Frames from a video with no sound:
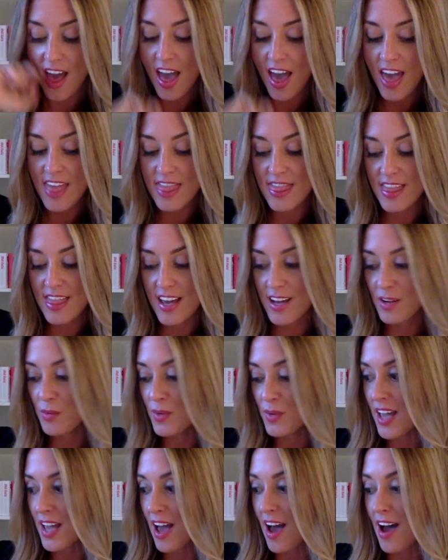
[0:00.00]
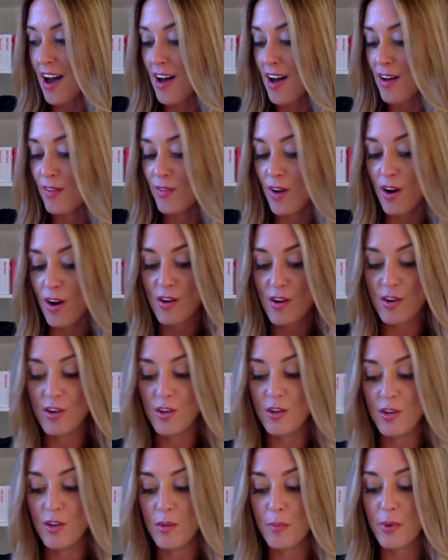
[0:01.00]
And then we have our
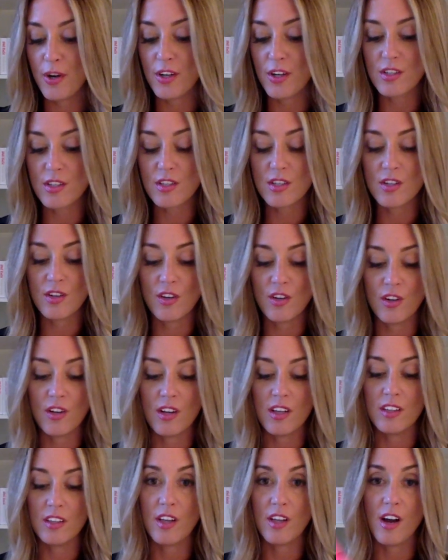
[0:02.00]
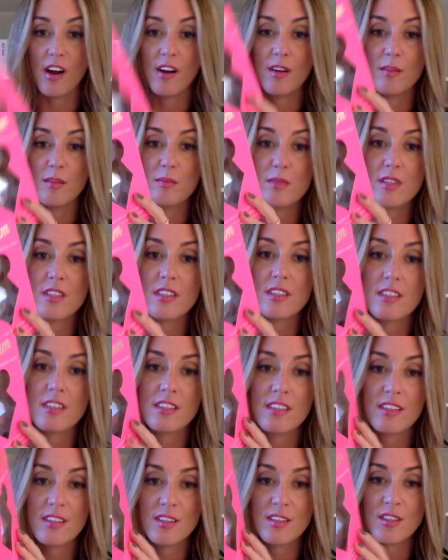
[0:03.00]
new personal alarms.
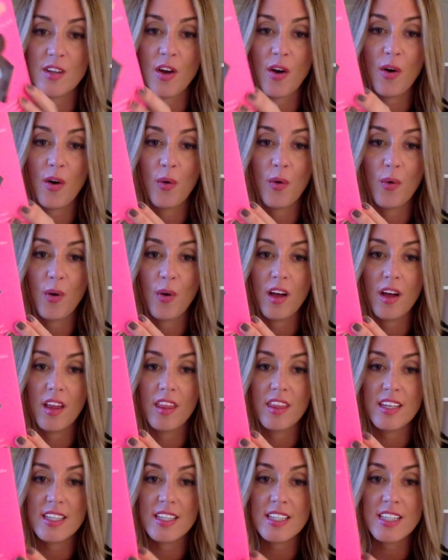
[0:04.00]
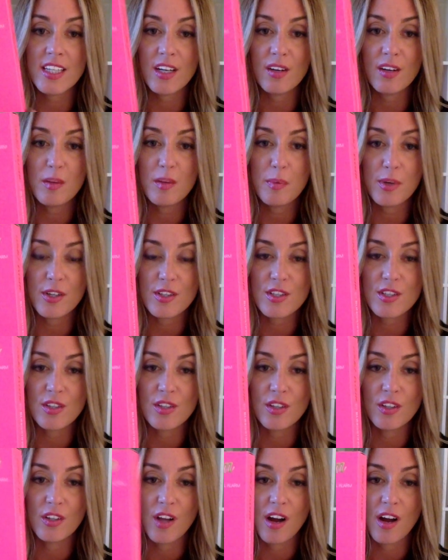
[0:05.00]
So this year, the
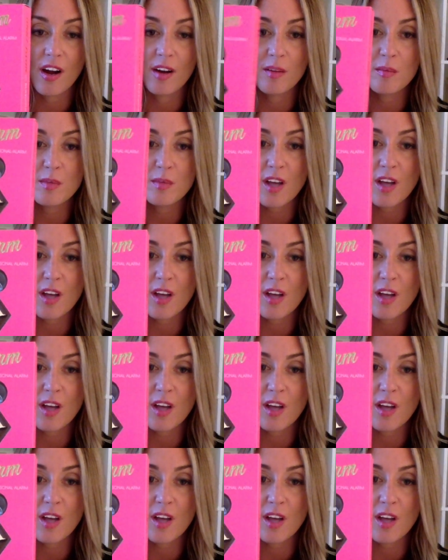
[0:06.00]
personal alarms